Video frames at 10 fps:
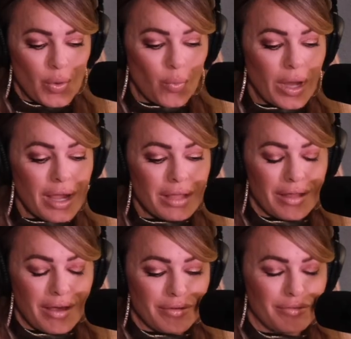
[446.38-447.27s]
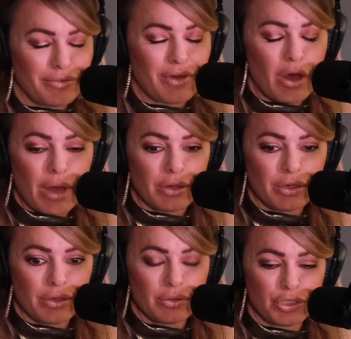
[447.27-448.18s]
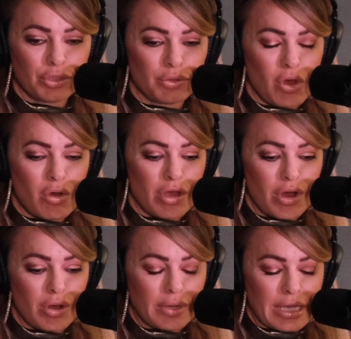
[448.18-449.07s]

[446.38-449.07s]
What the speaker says: what I love about you too, Lolo,